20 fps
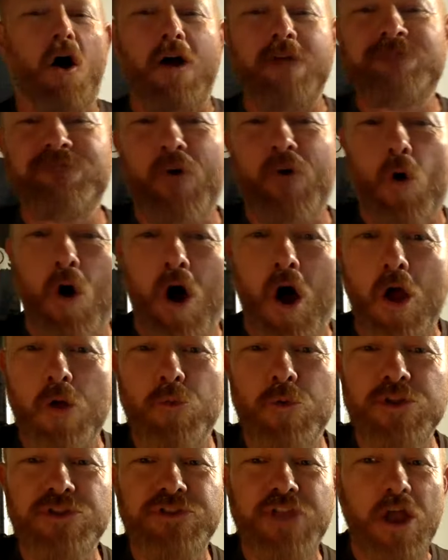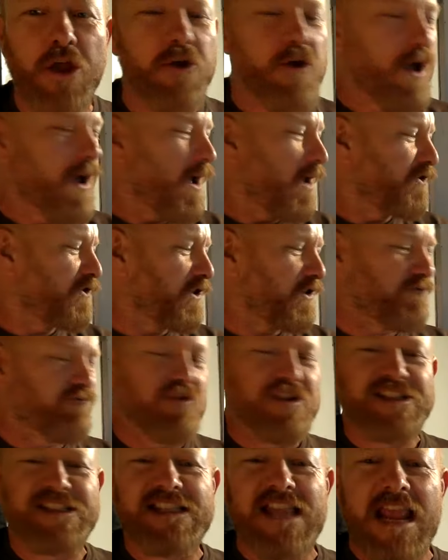I thought I would do. Just
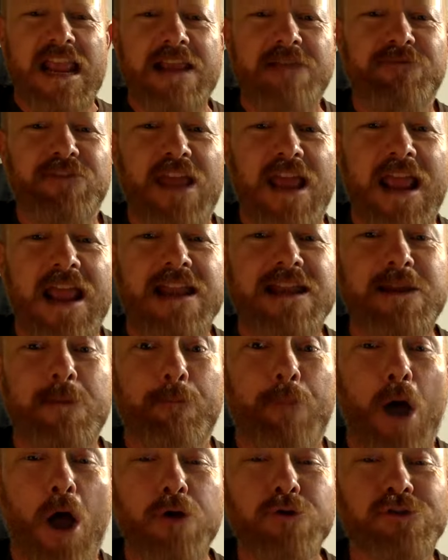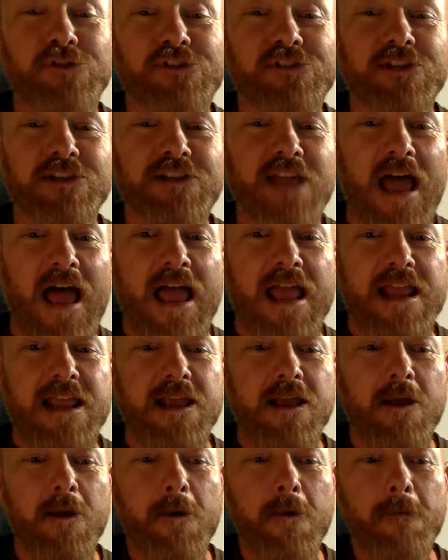received in the post
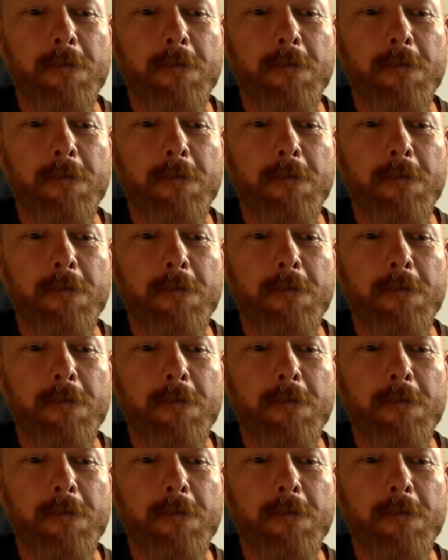today,